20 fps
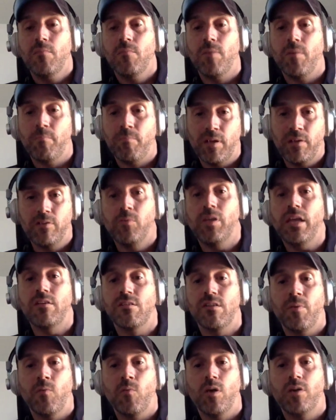But build the
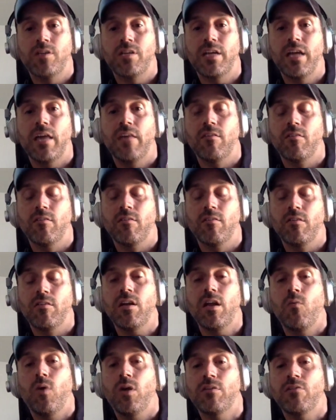relationship and work
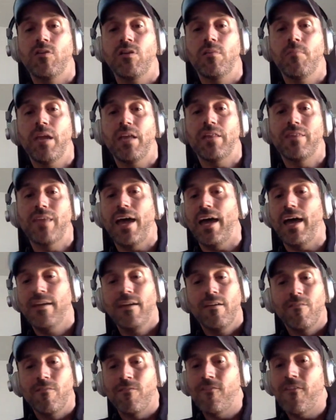together. Look at what's going to make
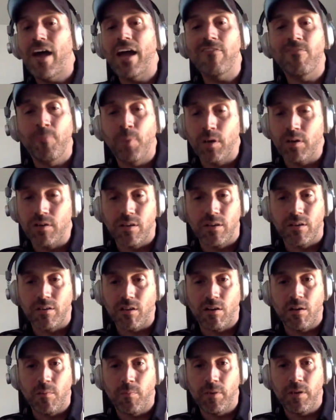that
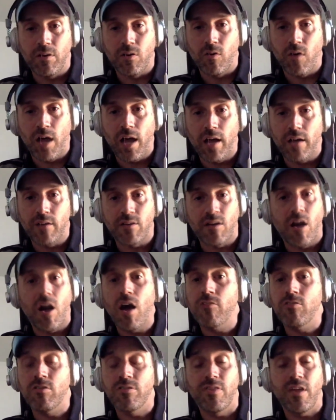five-person startup in a garage,
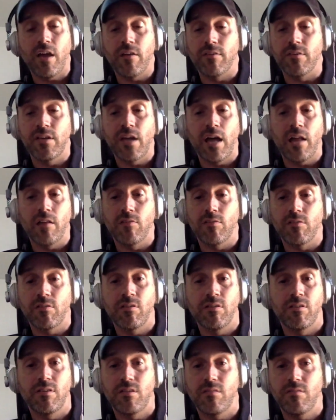one hundred thousand
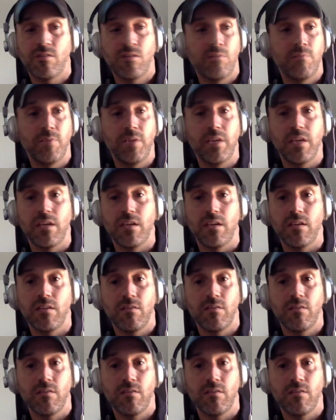dollars could could be